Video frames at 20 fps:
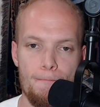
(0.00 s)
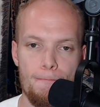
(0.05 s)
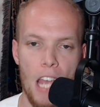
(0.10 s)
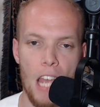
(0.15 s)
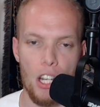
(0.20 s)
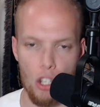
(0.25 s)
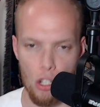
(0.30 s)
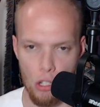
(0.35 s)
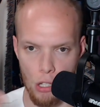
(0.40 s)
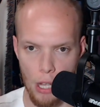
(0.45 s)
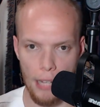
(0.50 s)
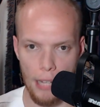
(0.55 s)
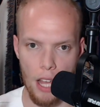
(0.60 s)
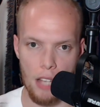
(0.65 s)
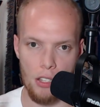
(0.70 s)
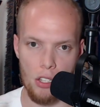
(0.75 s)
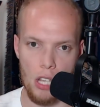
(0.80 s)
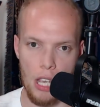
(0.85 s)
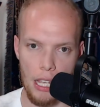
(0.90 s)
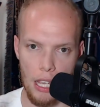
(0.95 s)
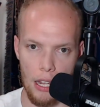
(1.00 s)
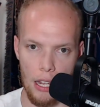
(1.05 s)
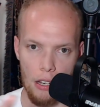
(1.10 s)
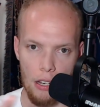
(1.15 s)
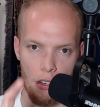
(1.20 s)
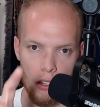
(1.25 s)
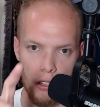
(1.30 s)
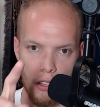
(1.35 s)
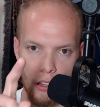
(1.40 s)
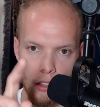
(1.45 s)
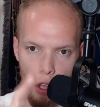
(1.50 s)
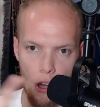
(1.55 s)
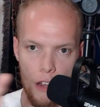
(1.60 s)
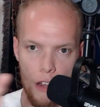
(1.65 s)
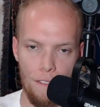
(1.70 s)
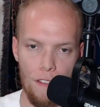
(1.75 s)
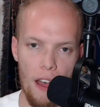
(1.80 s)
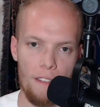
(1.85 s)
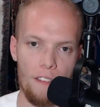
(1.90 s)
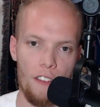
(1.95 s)
Yeah, just let that sink in.
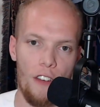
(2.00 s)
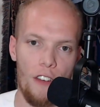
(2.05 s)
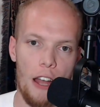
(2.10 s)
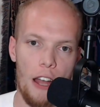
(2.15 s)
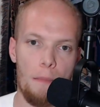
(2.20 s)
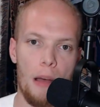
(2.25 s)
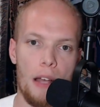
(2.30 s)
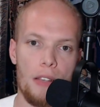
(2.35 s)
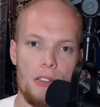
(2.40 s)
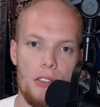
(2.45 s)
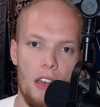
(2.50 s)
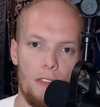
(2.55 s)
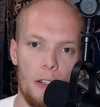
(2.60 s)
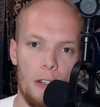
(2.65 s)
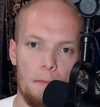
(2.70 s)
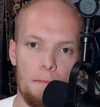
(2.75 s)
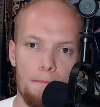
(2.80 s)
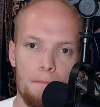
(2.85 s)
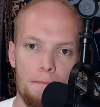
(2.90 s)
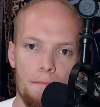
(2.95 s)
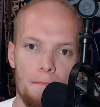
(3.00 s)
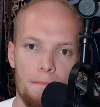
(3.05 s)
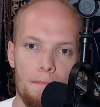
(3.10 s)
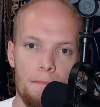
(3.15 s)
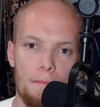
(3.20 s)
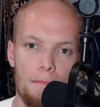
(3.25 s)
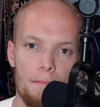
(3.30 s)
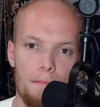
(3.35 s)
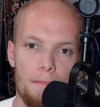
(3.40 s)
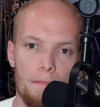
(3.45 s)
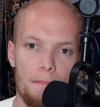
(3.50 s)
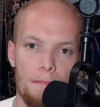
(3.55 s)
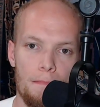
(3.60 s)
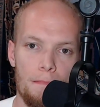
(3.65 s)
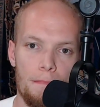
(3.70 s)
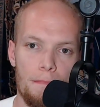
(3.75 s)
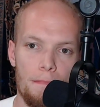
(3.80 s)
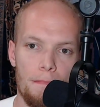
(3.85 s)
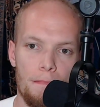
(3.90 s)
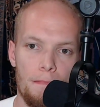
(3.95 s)
35 divided by 7.
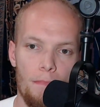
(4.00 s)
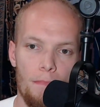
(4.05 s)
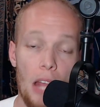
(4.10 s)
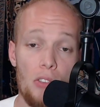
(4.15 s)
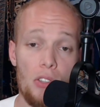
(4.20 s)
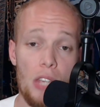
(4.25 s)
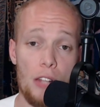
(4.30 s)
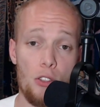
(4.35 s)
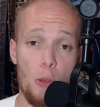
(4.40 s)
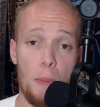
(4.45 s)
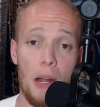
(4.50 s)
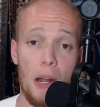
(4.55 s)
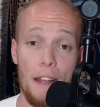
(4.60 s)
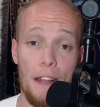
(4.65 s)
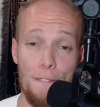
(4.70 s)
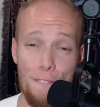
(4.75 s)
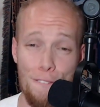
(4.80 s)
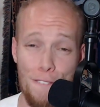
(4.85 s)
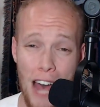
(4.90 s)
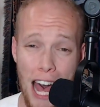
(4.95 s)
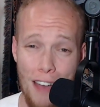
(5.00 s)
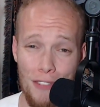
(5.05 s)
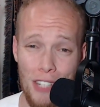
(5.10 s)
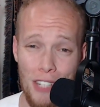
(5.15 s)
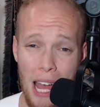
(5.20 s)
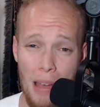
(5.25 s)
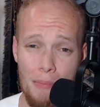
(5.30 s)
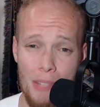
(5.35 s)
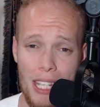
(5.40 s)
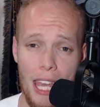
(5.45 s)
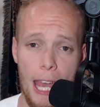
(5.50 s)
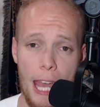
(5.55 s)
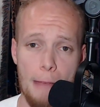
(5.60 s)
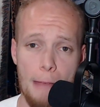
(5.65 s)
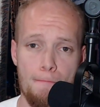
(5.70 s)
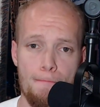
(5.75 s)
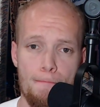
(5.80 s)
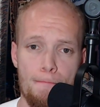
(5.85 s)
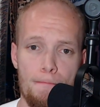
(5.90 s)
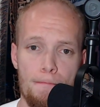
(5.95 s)
Saints are punting 5 times a
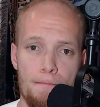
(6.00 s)
game.